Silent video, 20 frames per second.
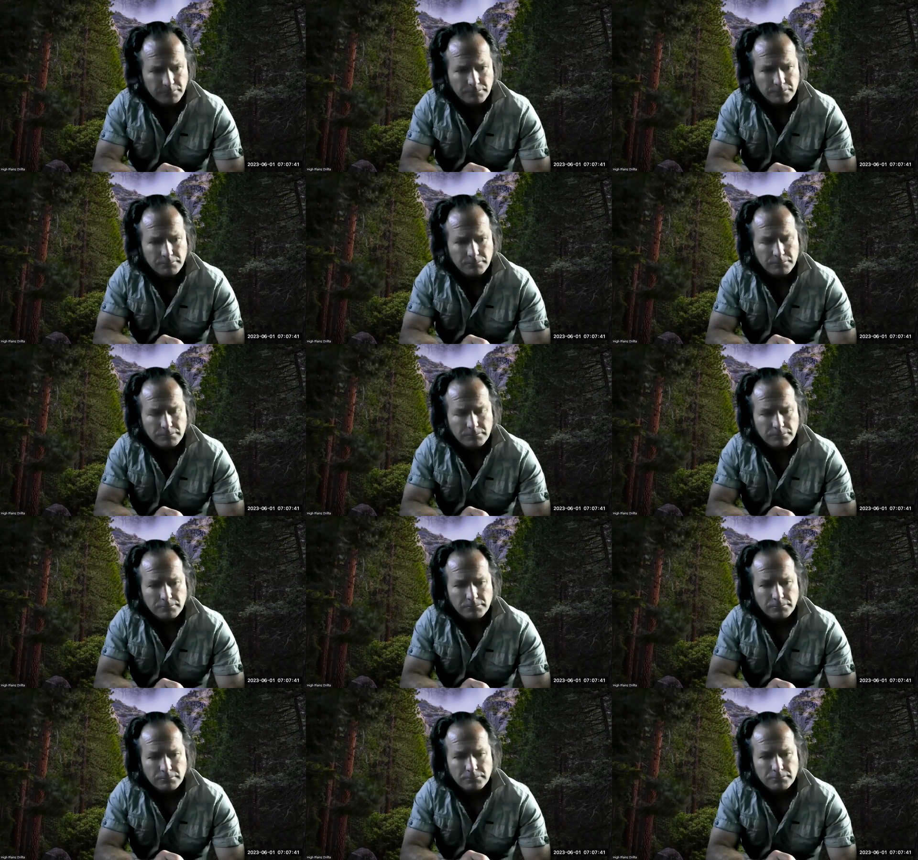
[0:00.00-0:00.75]

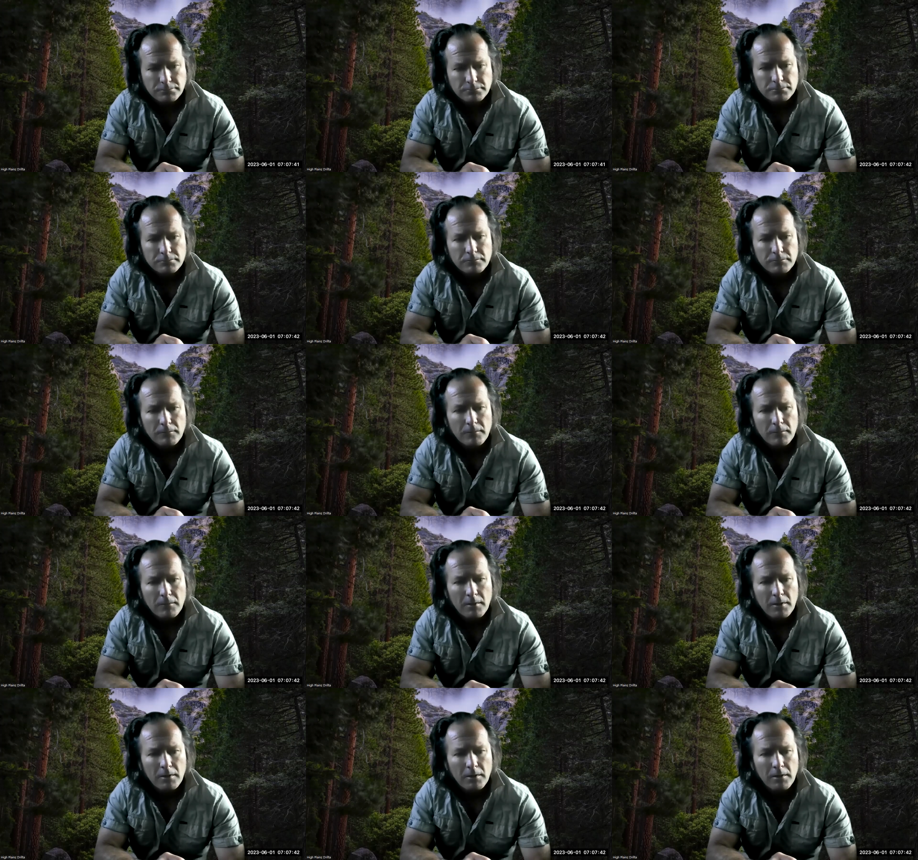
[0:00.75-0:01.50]

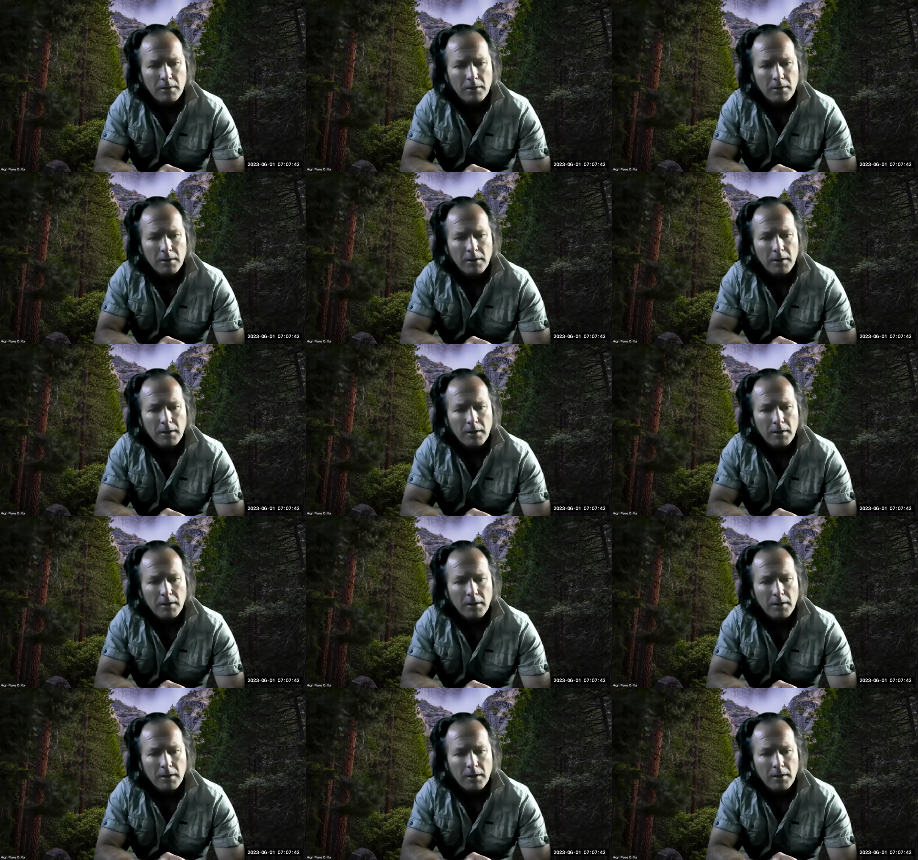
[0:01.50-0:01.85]
No one is speaking in this clip.